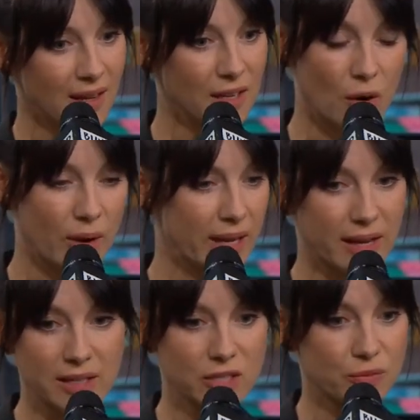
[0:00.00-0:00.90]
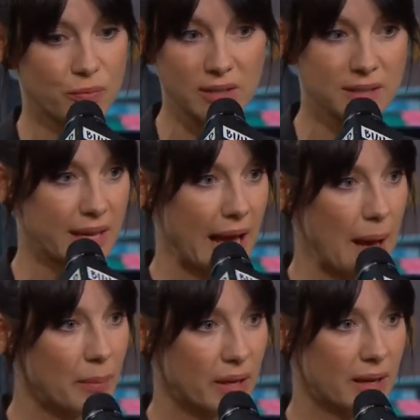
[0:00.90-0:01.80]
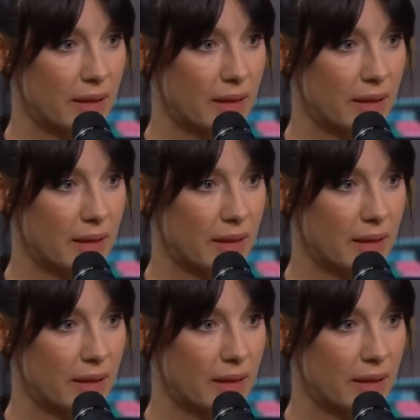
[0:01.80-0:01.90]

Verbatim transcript: you know it, it just runs the gambit